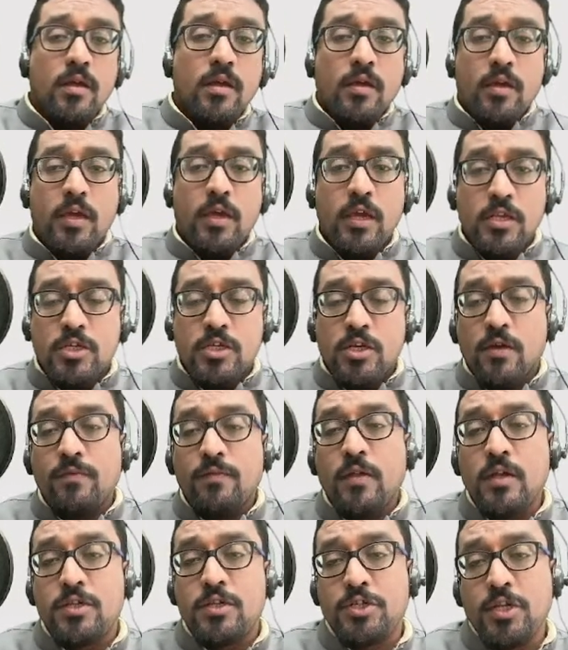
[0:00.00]
Each of
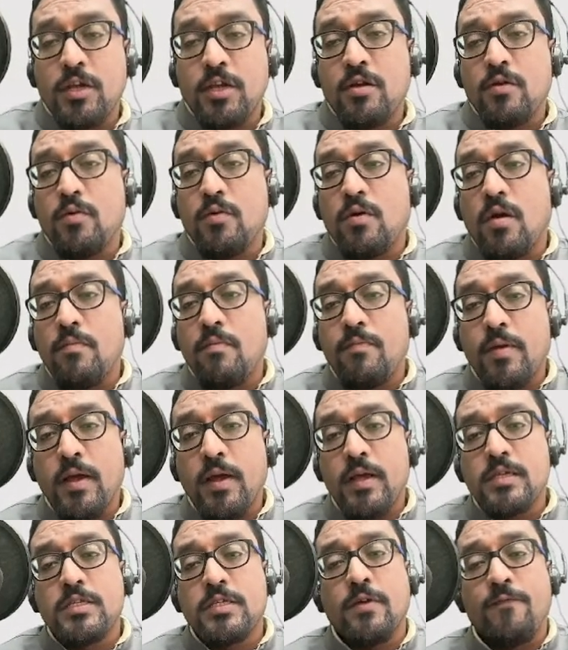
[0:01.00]
the Shik
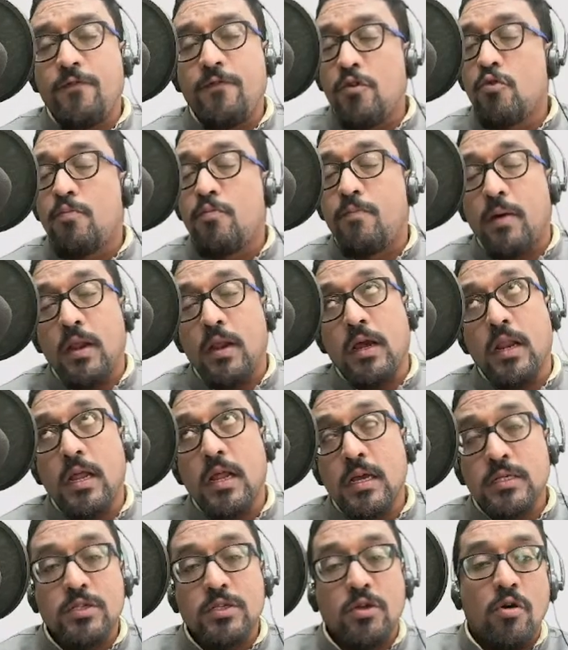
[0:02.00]
comprised a few
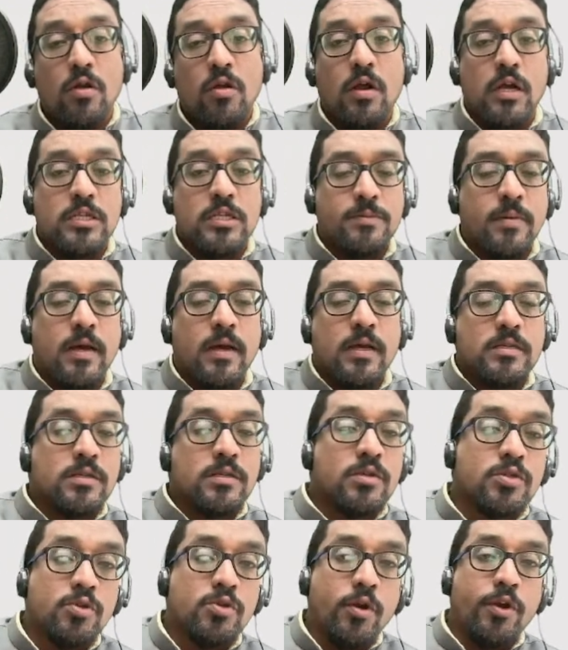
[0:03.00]
parganas or kasbas.
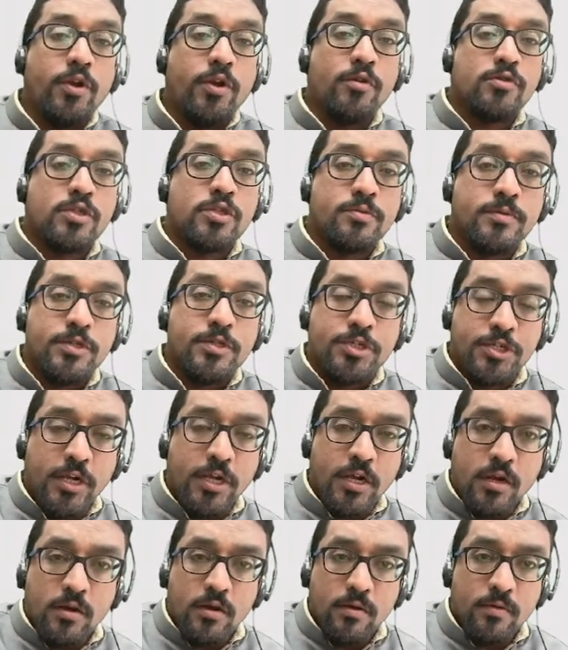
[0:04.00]
So it used to be Shik,